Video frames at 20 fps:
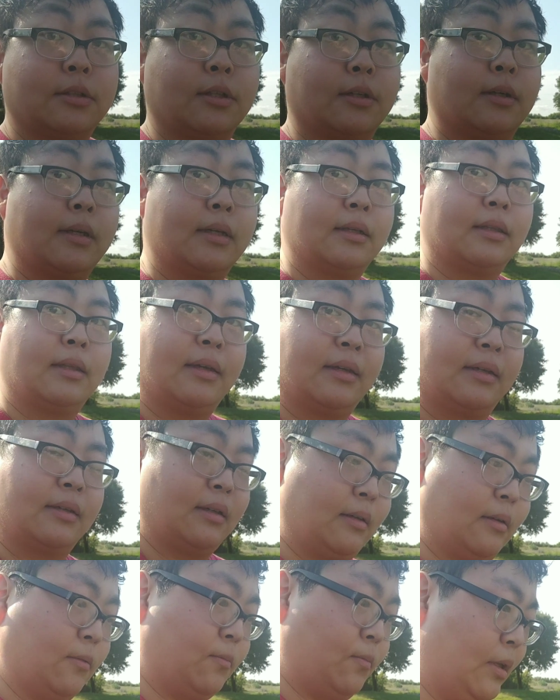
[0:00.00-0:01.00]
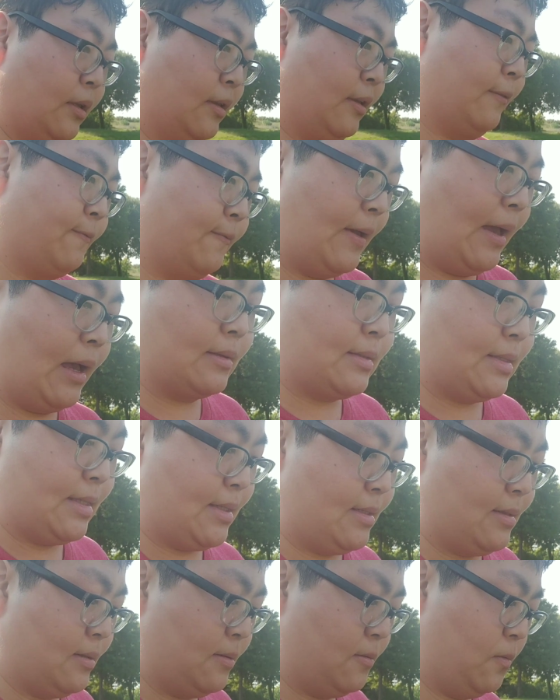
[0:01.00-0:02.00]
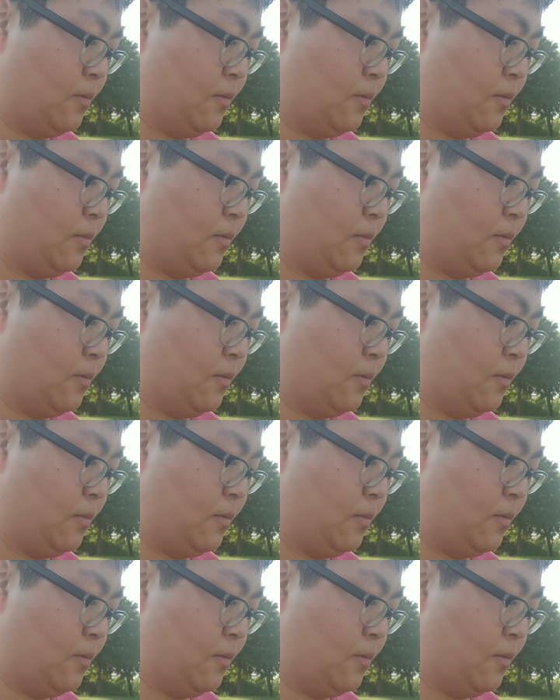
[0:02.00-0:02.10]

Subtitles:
during like a really fast